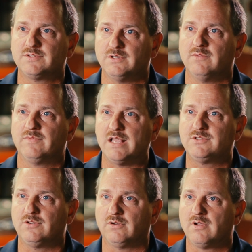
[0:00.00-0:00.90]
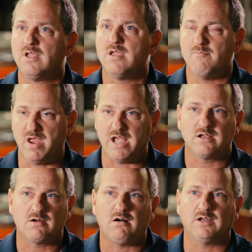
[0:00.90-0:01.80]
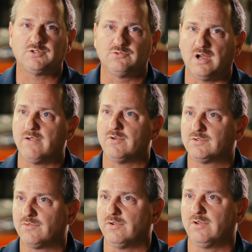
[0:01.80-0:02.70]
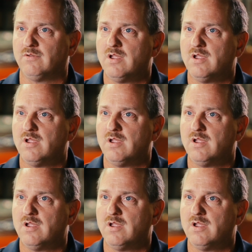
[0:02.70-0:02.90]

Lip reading: So that's your main cost drivers for